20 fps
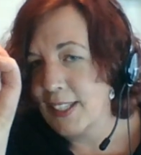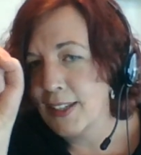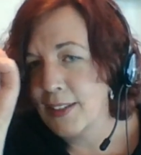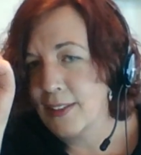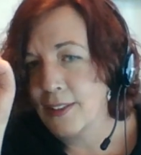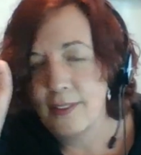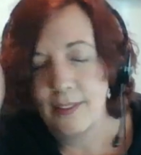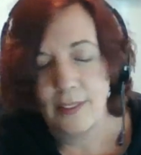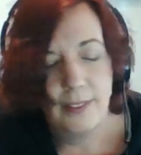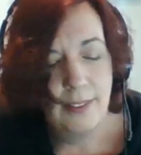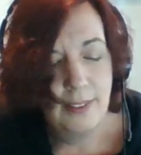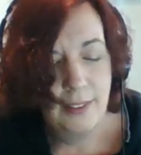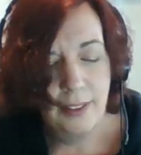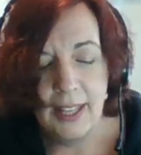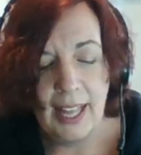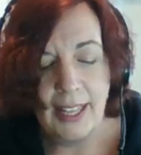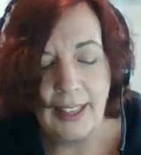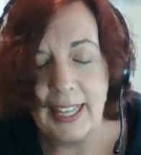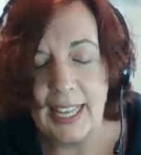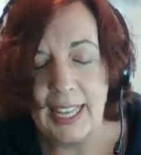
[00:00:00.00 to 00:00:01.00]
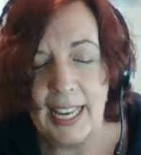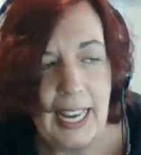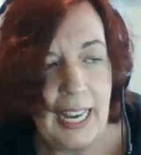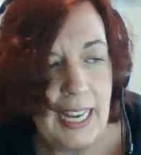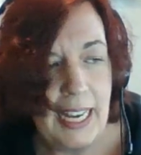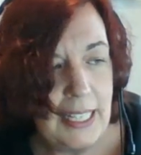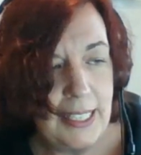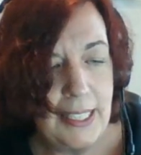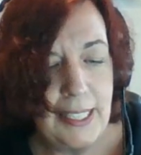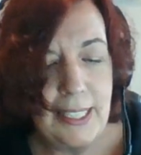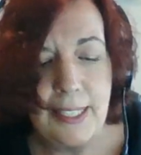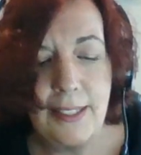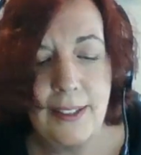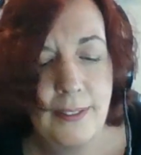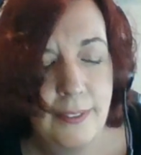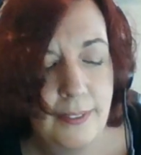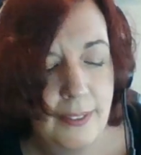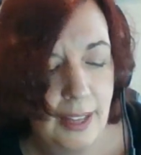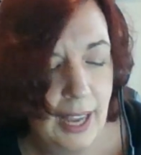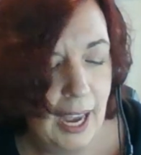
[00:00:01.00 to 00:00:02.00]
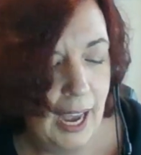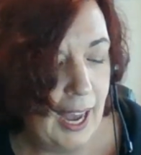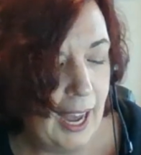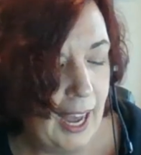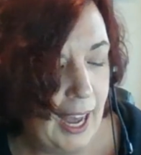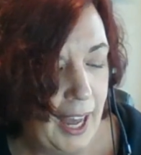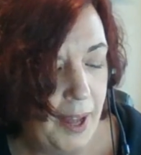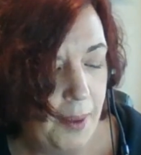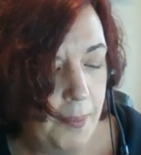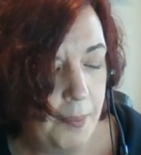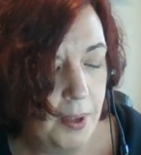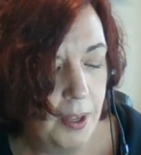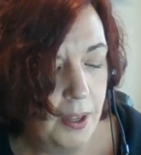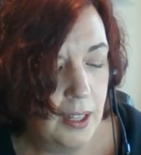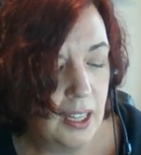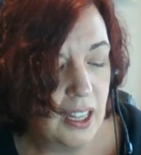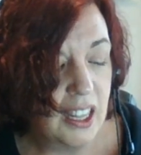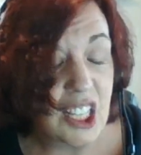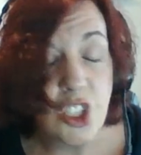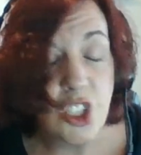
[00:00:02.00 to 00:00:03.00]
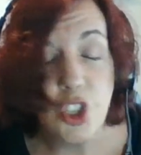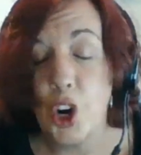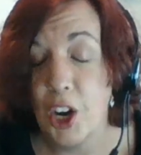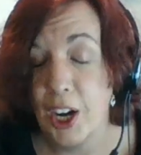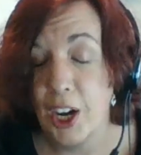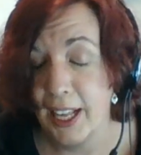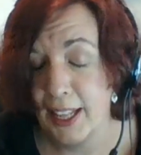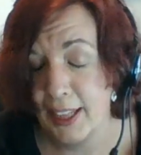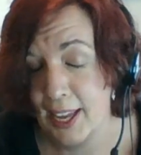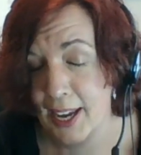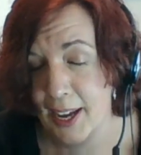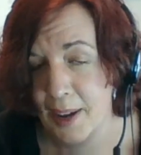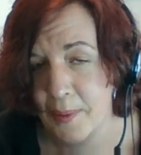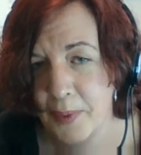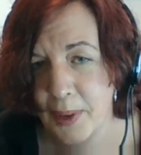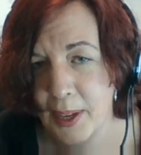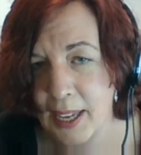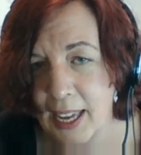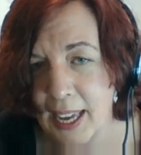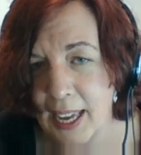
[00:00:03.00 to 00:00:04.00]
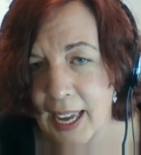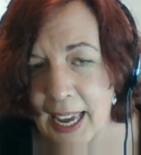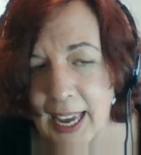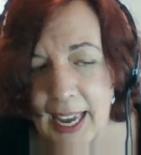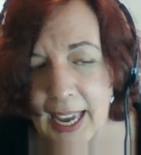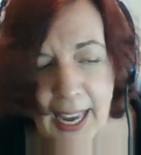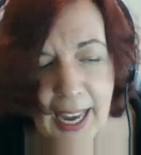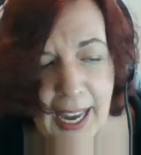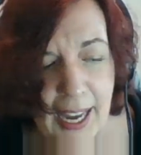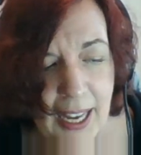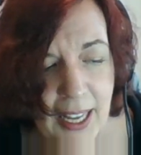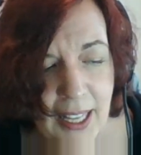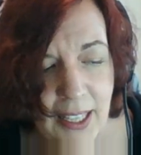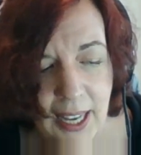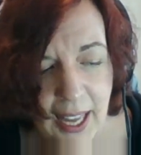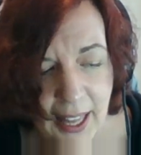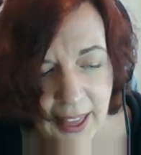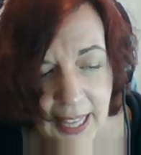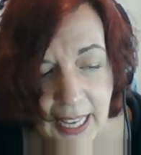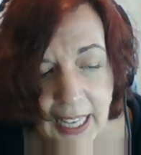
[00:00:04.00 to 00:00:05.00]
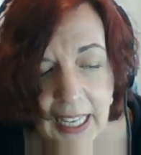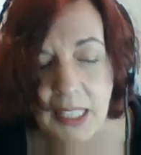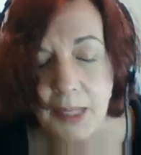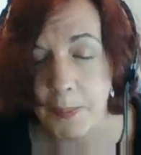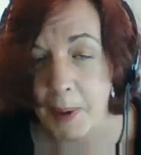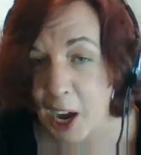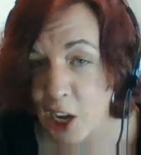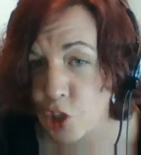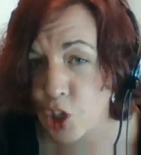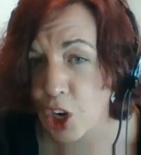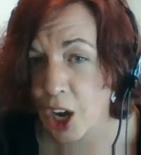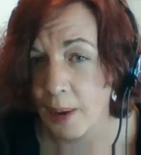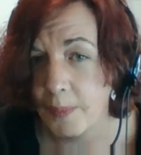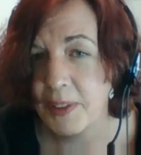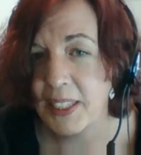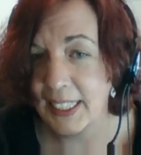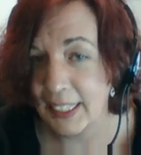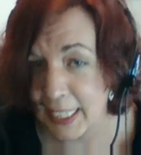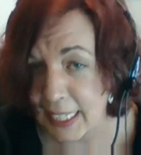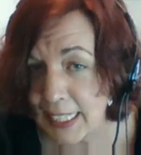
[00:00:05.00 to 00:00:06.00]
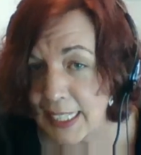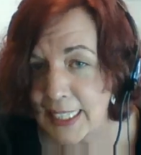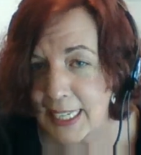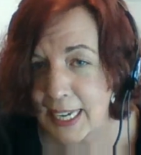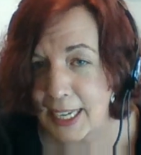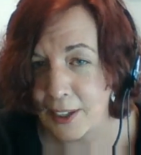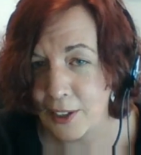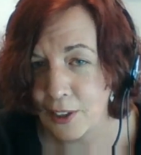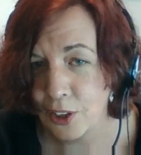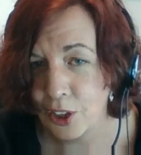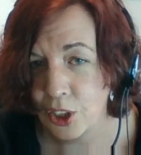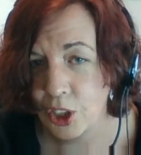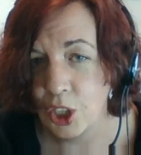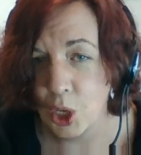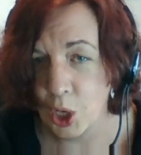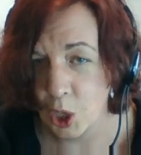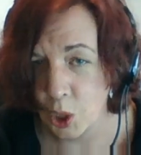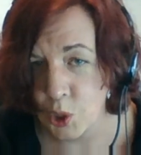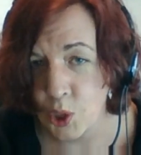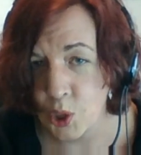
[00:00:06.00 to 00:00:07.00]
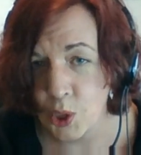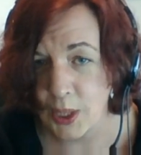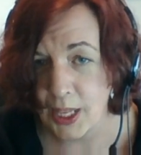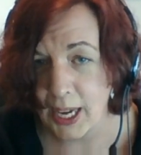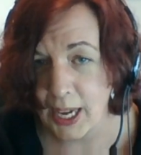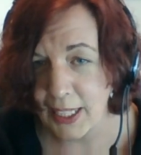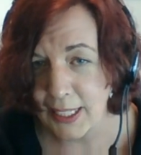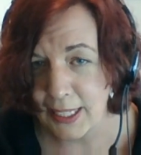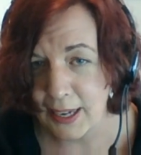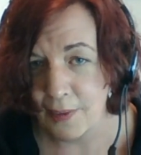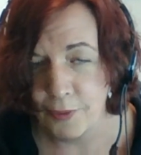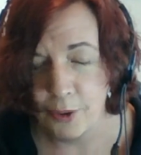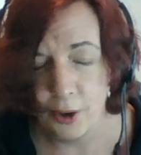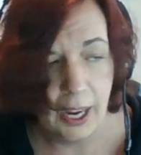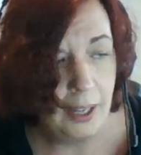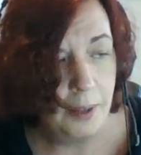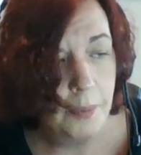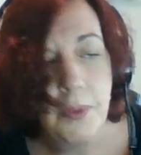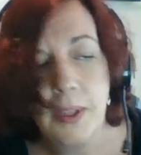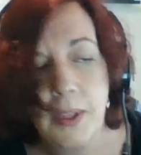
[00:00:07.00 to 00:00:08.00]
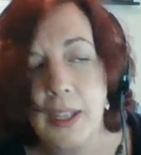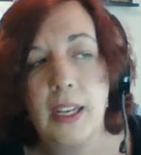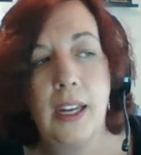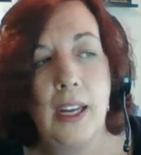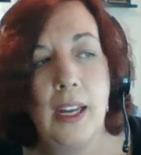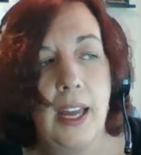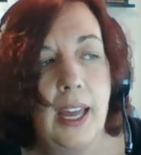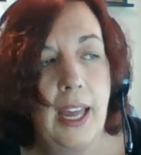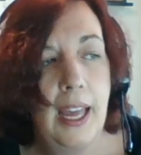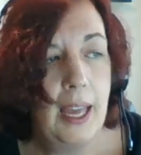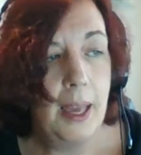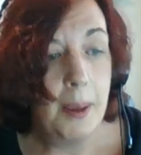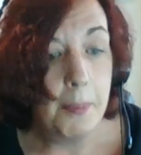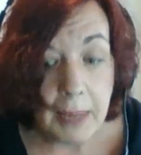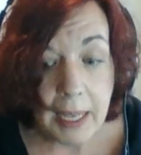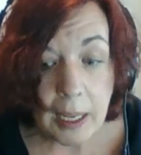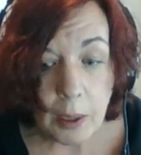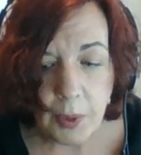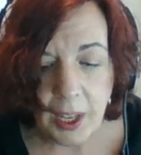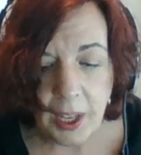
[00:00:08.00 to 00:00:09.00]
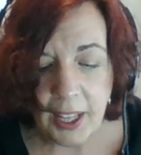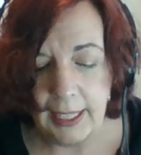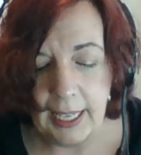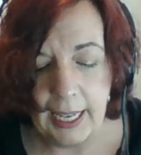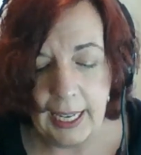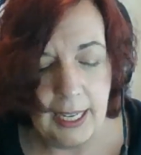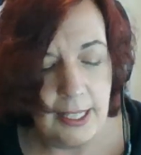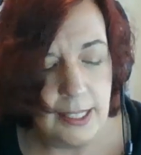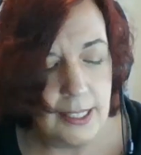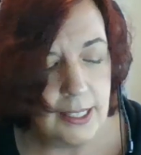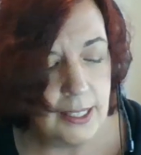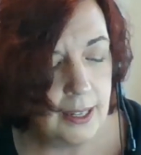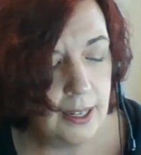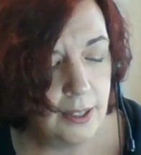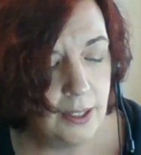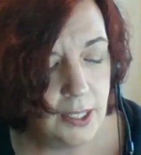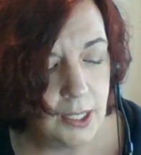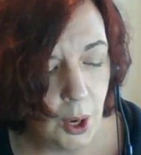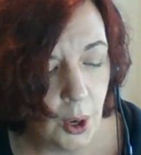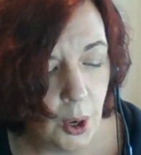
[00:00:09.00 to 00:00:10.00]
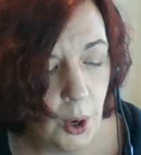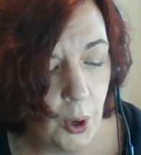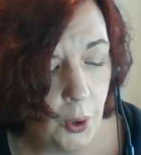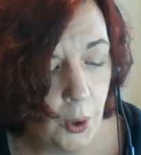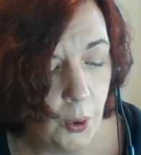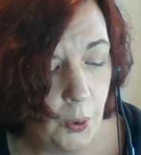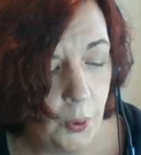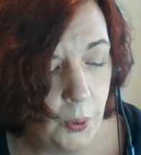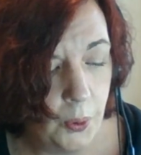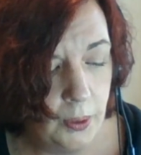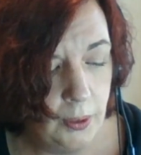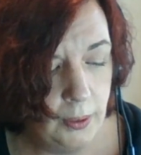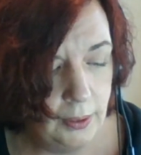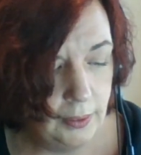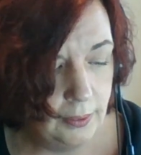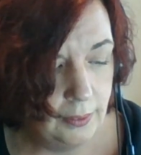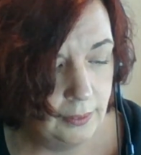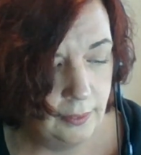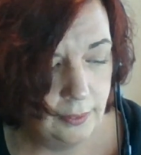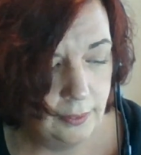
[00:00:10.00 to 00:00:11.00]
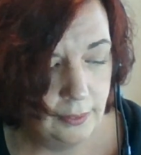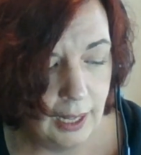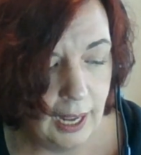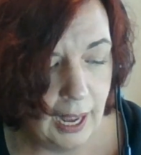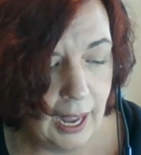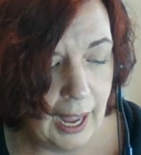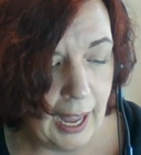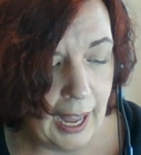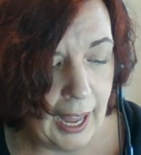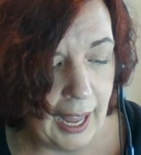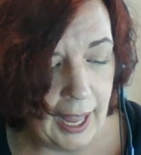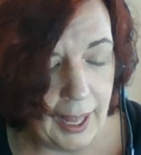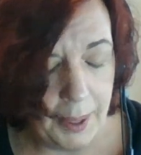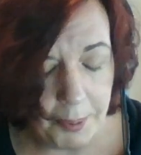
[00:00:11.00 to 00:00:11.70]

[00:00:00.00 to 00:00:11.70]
that thing is um, that's hurting them, and I think it's my job to listen, you know, to that suffering and be with it. So, because um,